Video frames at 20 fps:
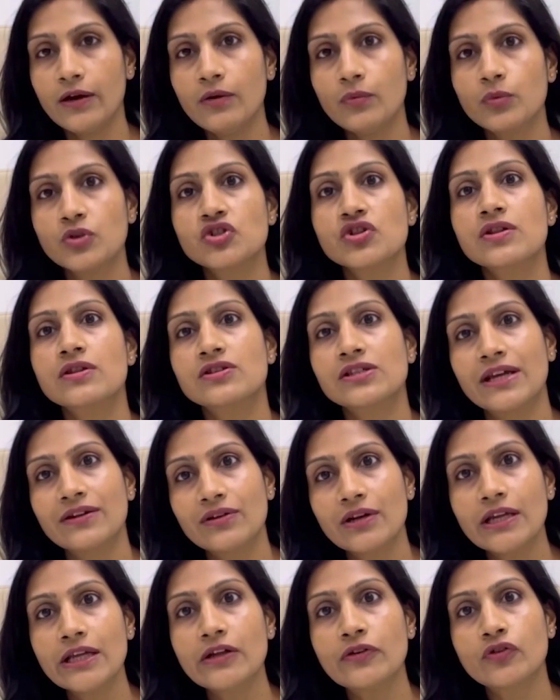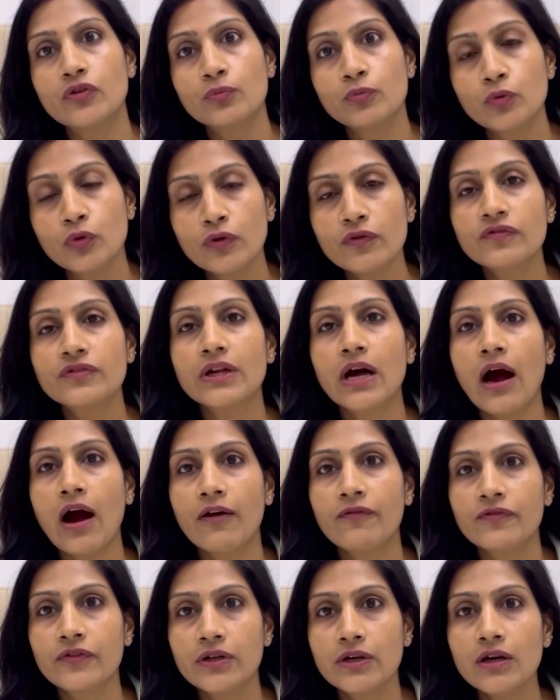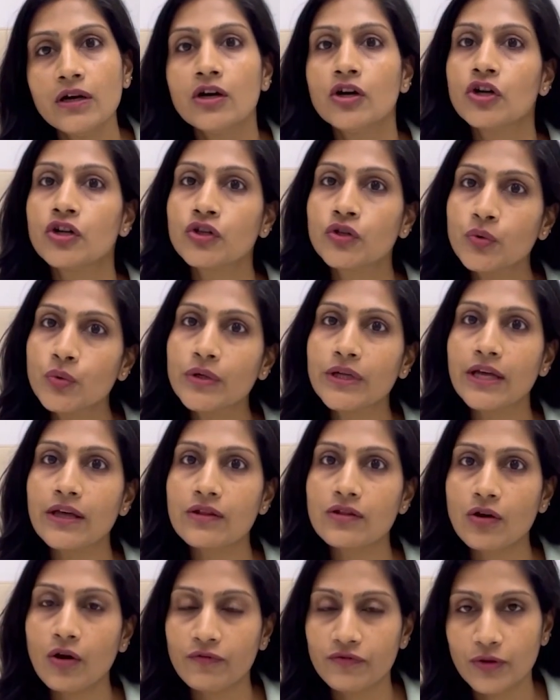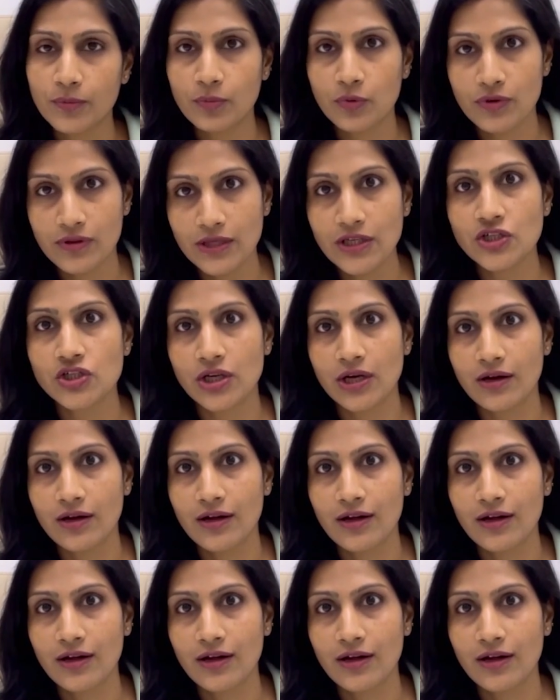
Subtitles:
which is generally removed after 2 days of the procedure.